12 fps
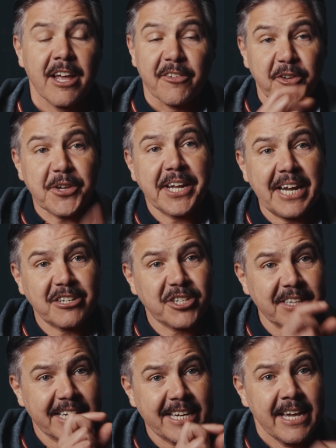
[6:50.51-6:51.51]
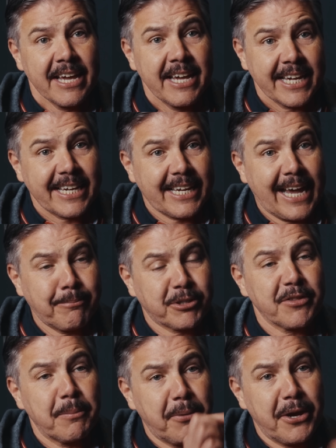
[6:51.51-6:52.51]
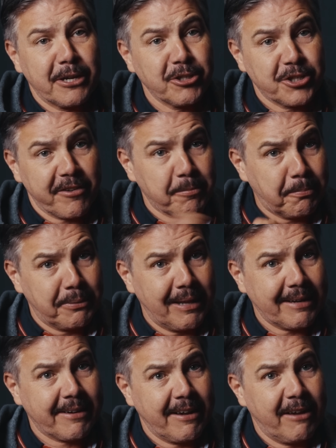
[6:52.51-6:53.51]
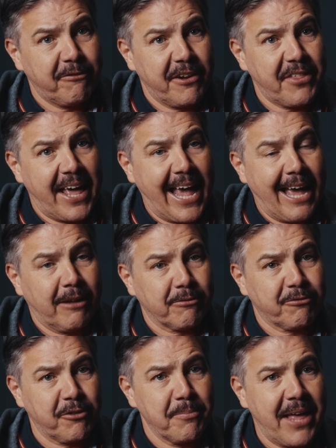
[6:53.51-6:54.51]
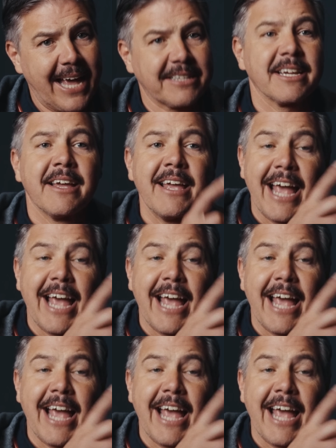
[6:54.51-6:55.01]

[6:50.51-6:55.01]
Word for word: So you can actually capture the bird, just pluck a feather out from that.